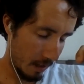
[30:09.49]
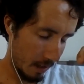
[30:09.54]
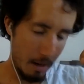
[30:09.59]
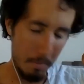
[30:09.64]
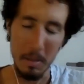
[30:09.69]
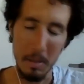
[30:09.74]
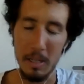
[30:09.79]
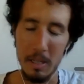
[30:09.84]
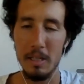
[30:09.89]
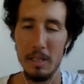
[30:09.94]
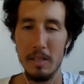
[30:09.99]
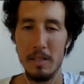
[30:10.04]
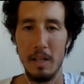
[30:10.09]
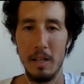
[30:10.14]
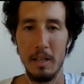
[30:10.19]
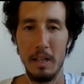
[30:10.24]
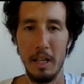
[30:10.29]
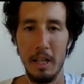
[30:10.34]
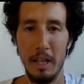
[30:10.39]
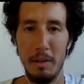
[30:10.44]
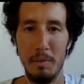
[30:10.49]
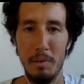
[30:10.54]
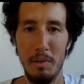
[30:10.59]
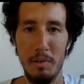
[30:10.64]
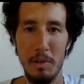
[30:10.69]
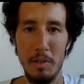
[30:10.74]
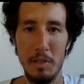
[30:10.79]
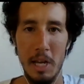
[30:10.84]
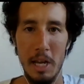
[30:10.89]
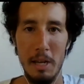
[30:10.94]
Opinions on like
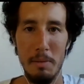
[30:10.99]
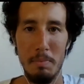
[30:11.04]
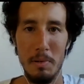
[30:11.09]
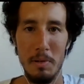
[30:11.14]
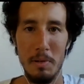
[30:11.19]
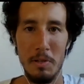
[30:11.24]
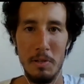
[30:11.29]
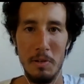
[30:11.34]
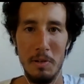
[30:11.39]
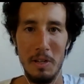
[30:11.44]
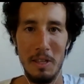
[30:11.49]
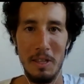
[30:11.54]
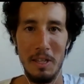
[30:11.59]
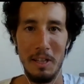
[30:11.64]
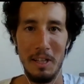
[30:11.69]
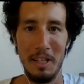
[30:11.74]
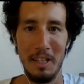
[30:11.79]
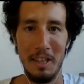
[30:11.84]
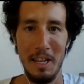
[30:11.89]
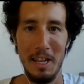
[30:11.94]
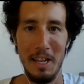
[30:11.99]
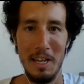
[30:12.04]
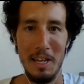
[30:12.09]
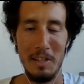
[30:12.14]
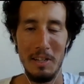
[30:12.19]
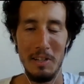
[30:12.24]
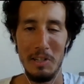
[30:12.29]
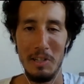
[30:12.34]
reverse hypers or anything like that,